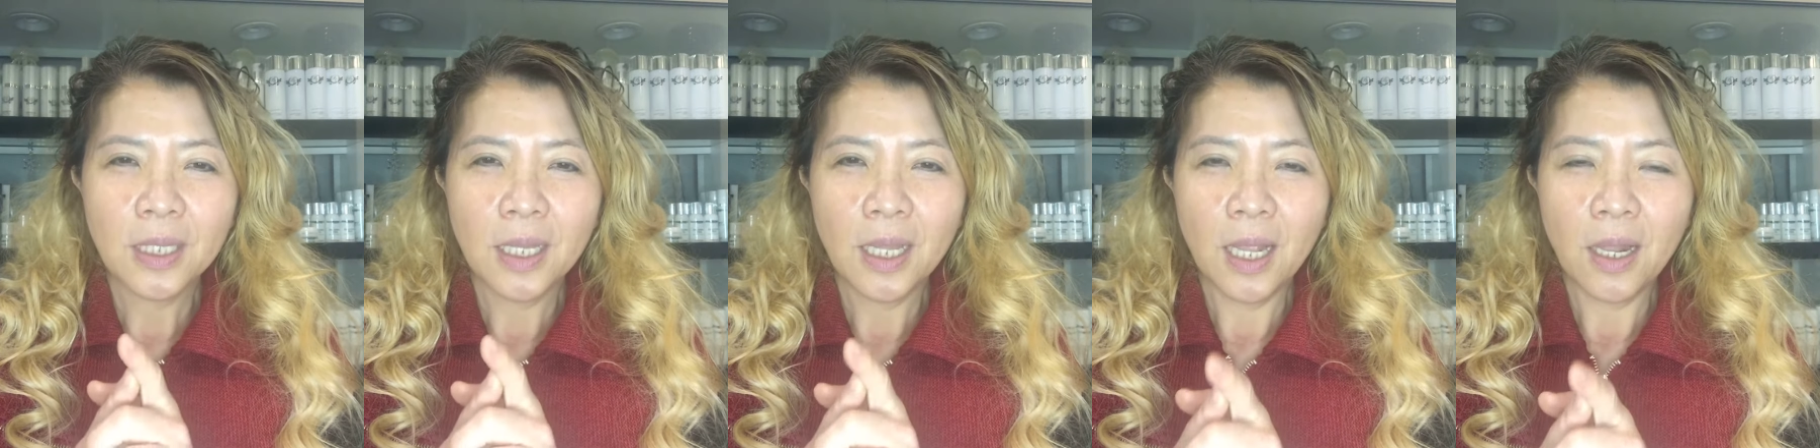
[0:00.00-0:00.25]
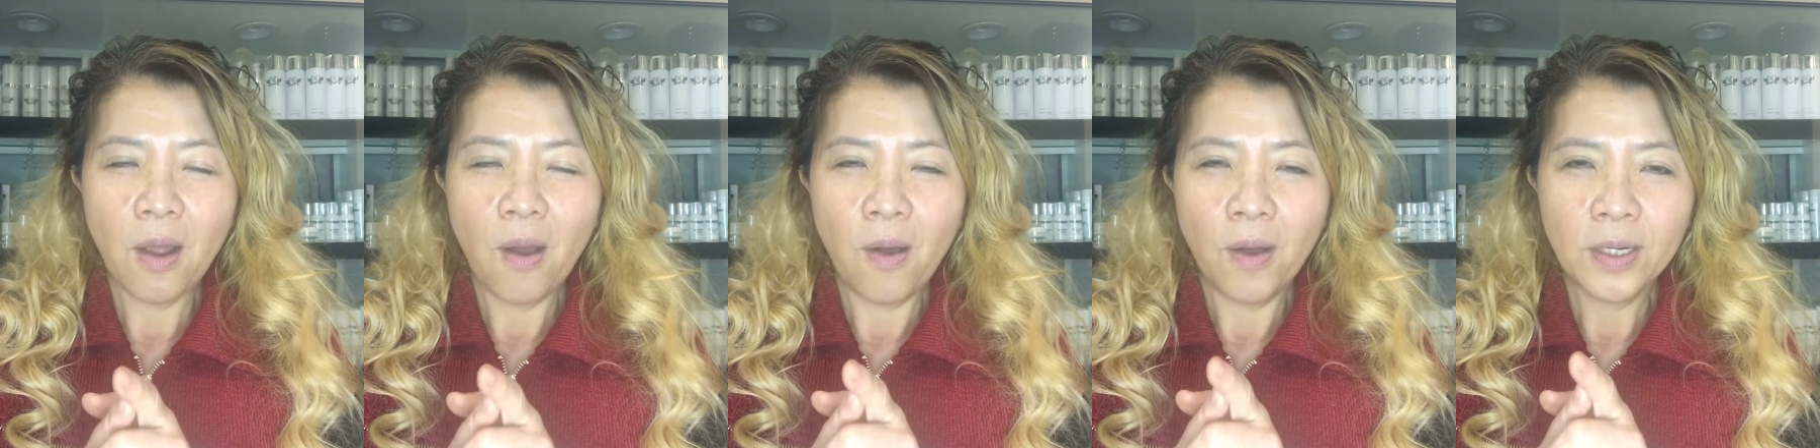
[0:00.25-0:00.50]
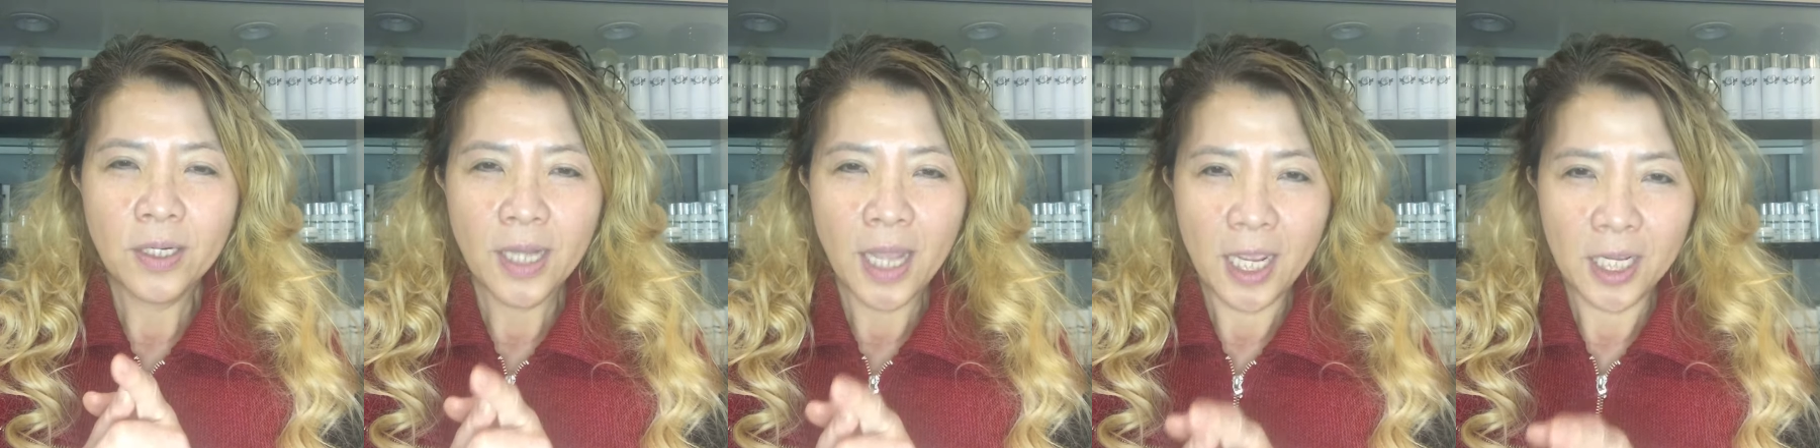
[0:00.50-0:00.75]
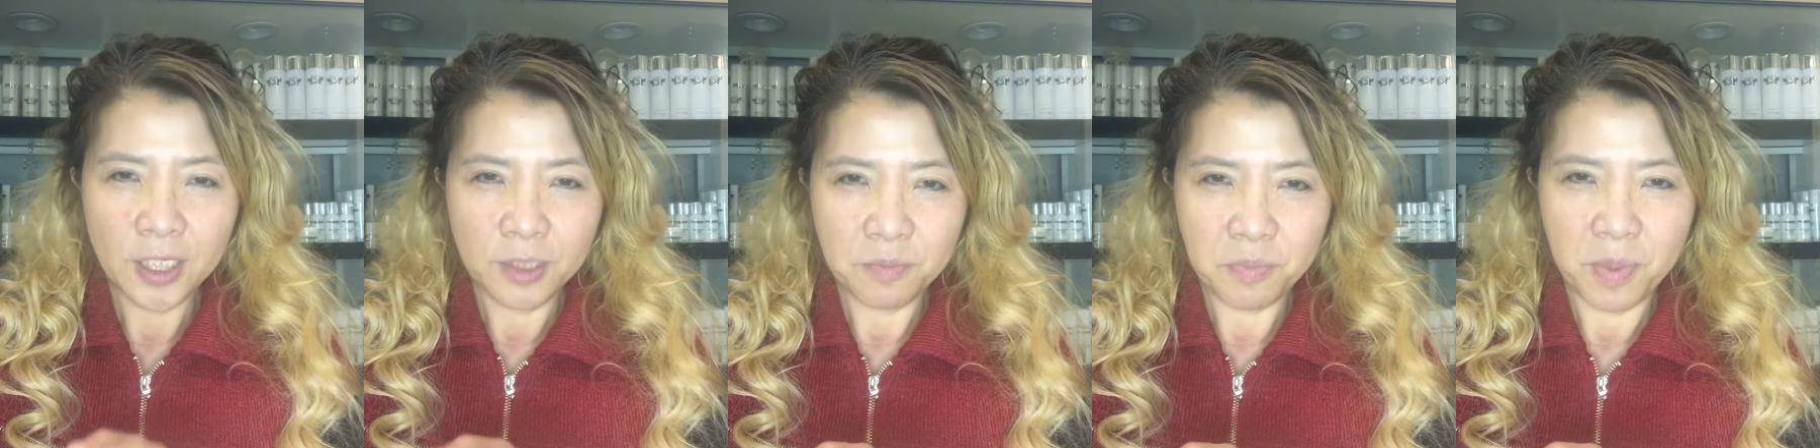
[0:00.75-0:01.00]
All the
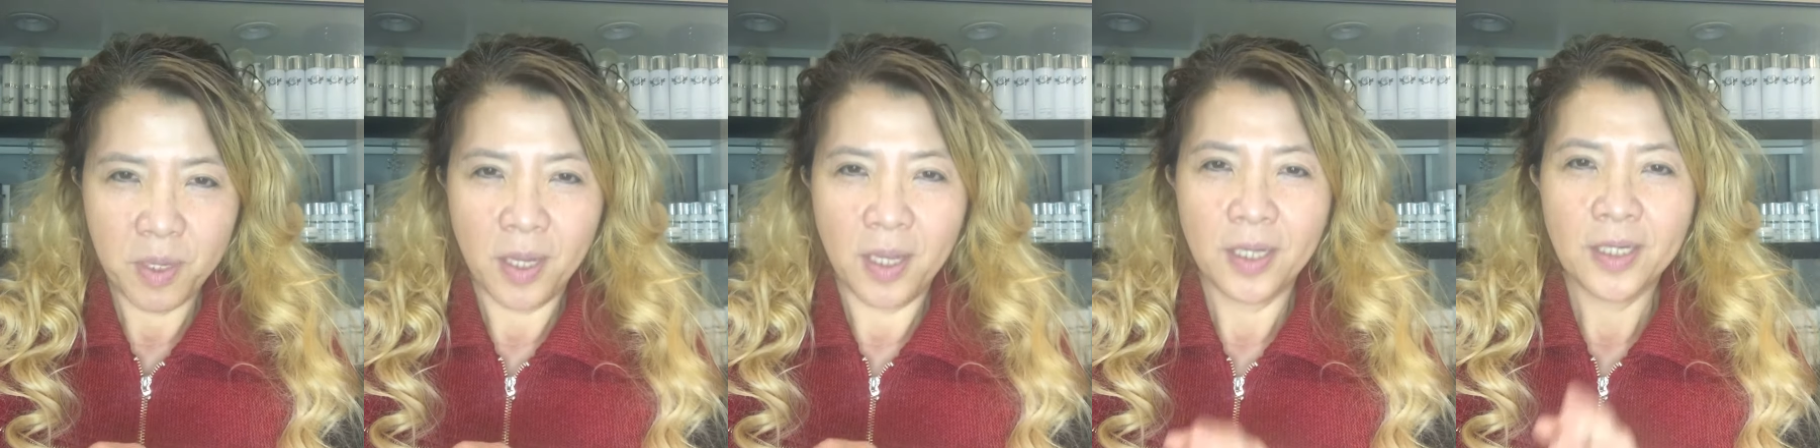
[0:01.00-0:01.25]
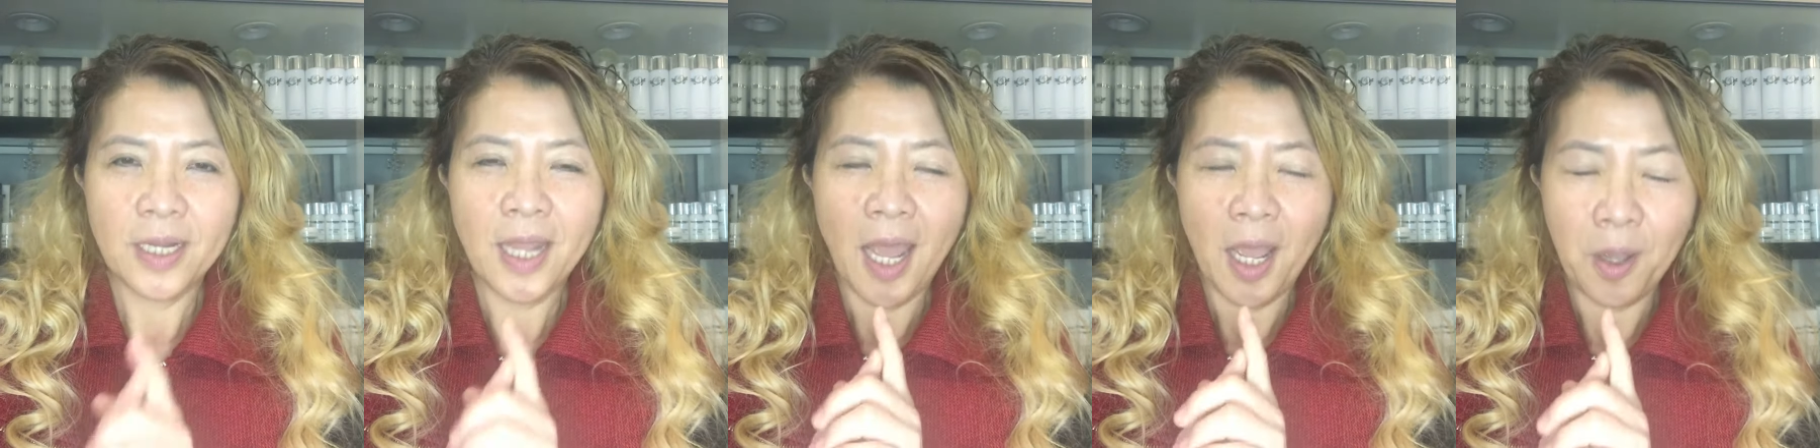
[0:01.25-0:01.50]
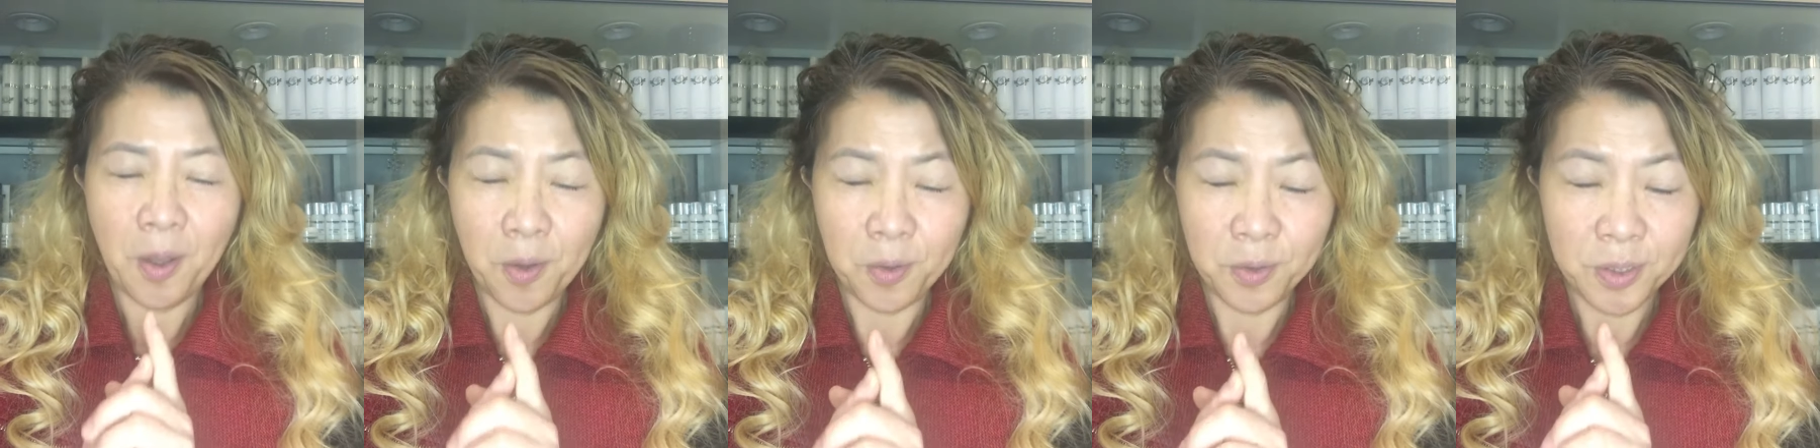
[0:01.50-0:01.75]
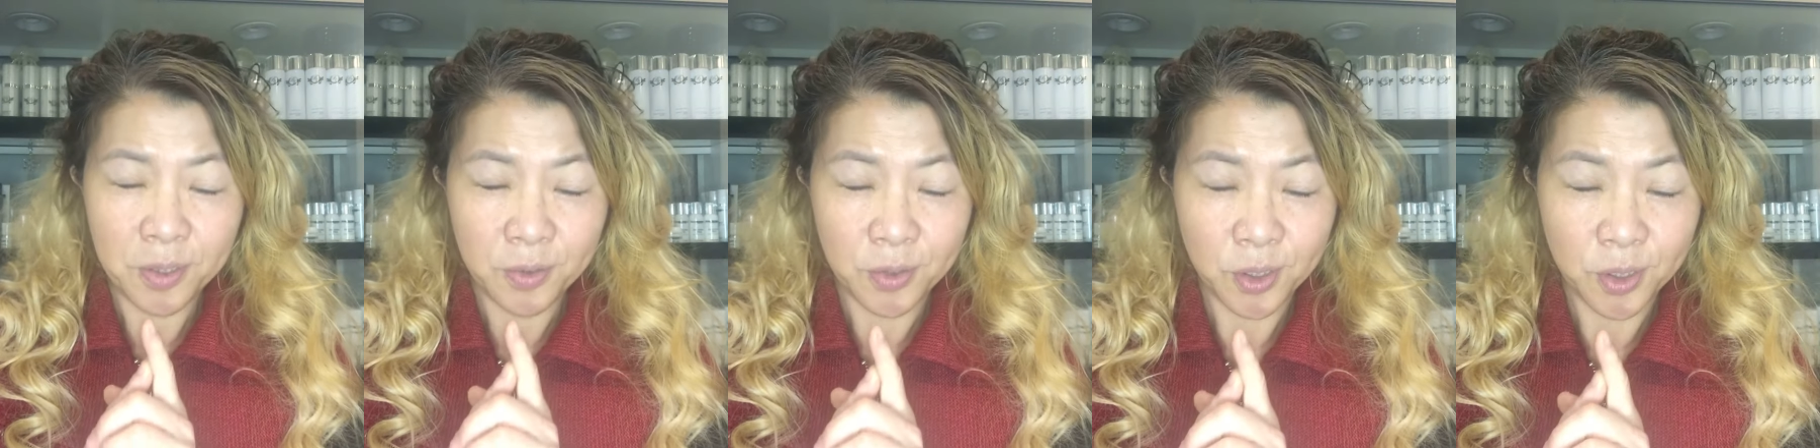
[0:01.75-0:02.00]
experts that are going
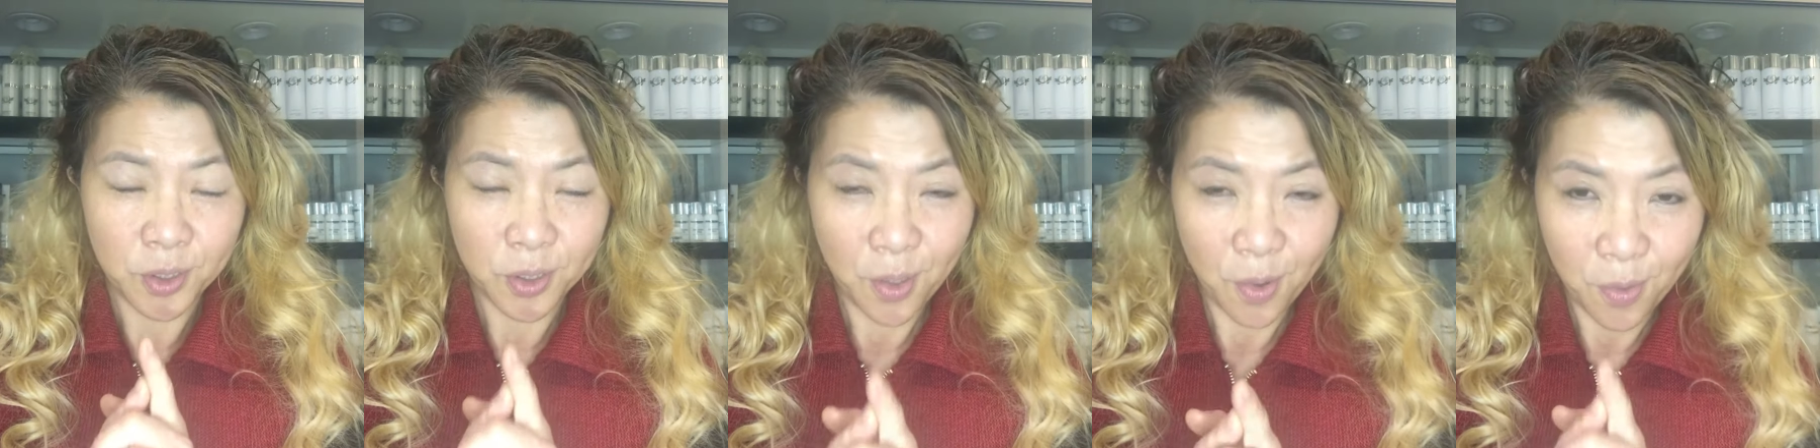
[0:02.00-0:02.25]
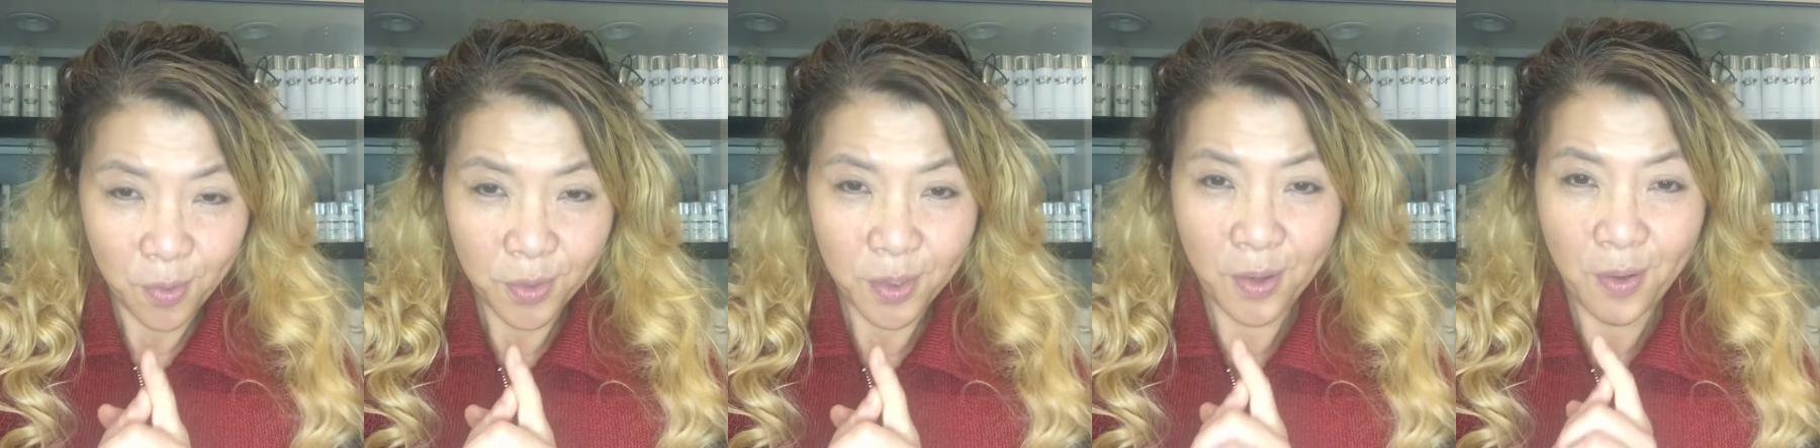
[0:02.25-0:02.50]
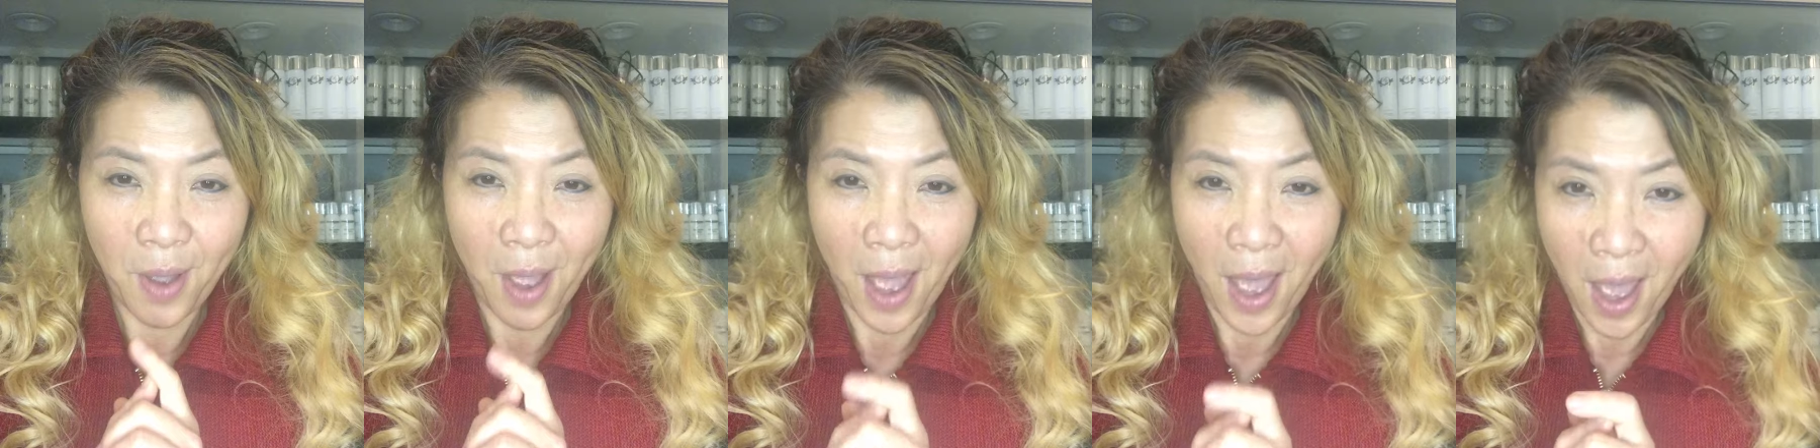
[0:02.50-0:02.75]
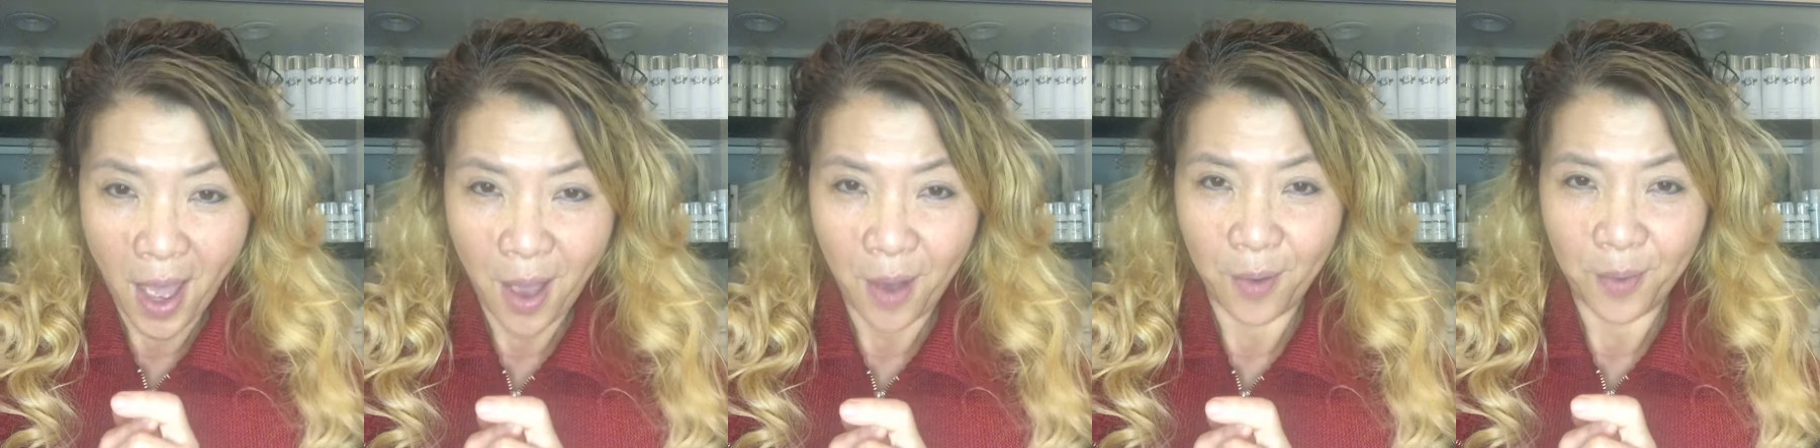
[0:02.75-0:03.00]
to show you
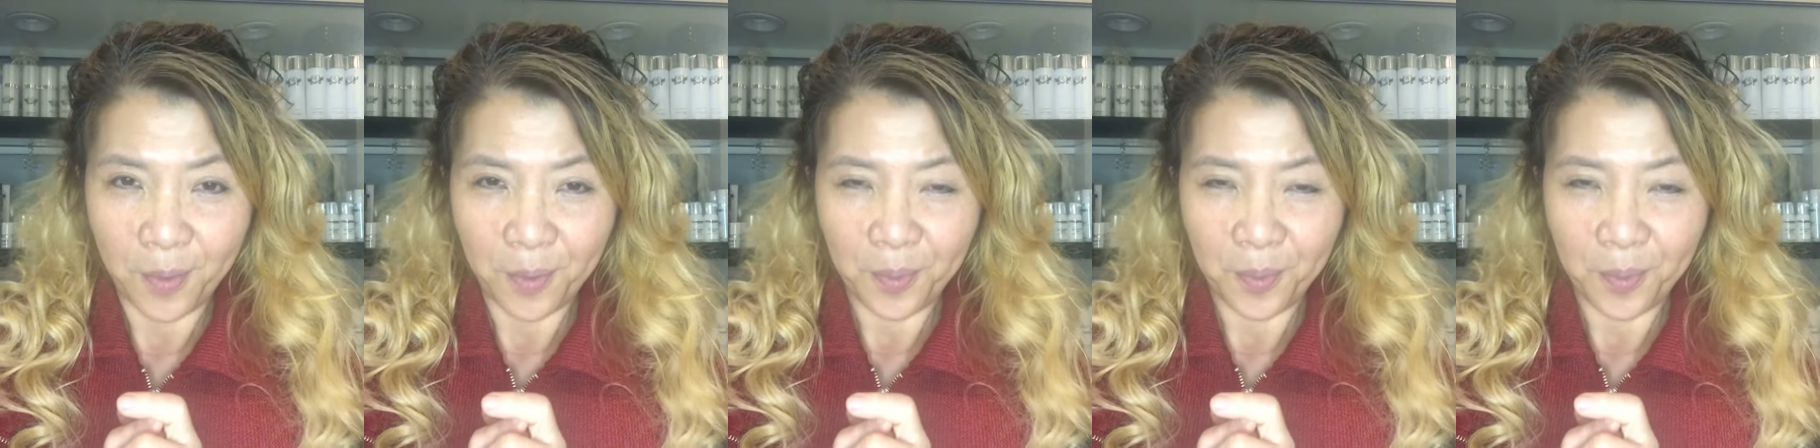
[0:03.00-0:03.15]
how.